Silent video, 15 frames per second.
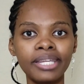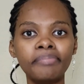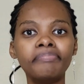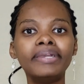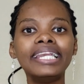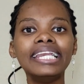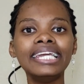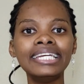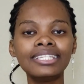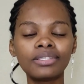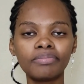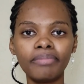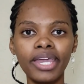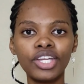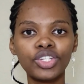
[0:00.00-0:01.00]
money,
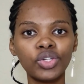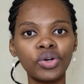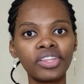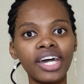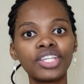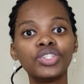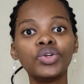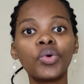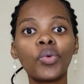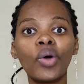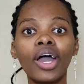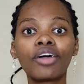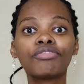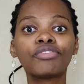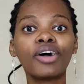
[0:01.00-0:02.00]
please make sure that you
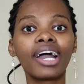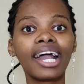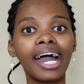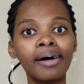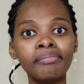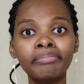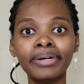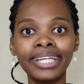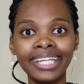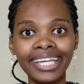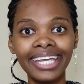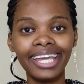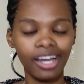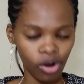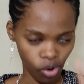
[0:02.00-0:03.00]
work for a
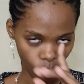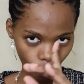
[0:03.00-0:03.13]
company,